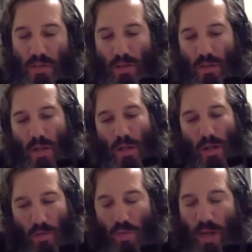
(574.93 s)
So
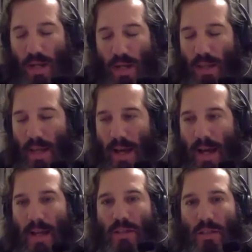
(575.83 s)
wait on the
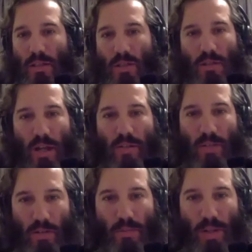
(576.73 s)
ask until you have a
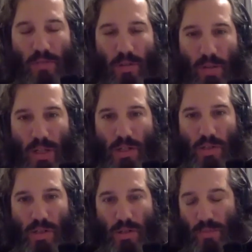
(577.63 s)
little bit of a relationship.